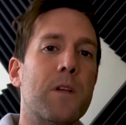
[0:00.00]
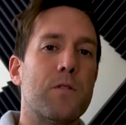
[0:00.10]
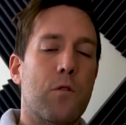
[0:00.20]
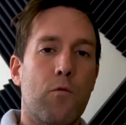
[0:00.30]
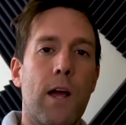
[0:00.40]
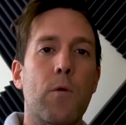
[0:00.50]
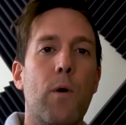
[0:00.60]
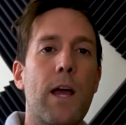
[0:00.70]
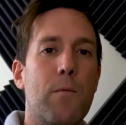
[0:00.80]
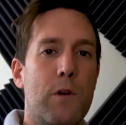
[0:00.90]
So right
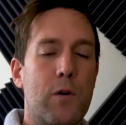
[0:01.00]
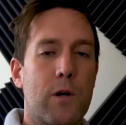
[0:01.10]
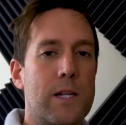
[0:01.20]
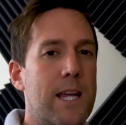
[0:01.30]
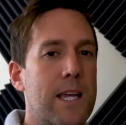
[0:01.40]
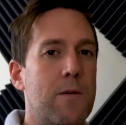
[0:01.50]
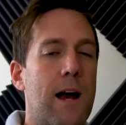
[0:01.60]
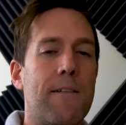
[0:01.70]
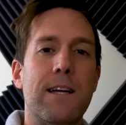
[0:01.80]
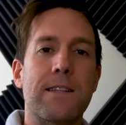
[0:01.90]
away, when you go on a date, you
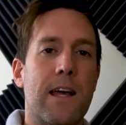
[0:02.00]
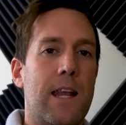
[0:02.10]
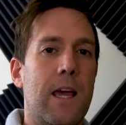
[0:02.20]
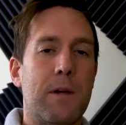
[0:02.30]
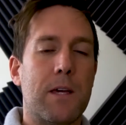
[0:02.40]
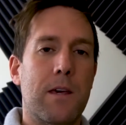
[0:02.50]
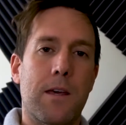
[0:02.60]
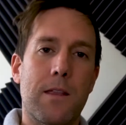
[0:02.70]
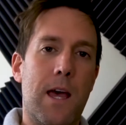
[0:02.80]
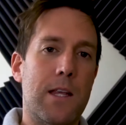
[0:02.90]
have that dynamic
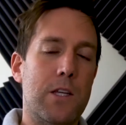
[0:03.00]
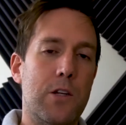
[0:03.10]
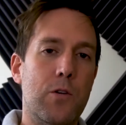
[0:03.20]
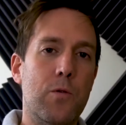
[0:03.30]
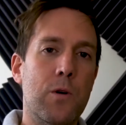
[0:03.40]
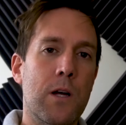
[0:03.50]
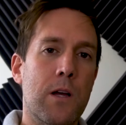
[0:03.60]
that you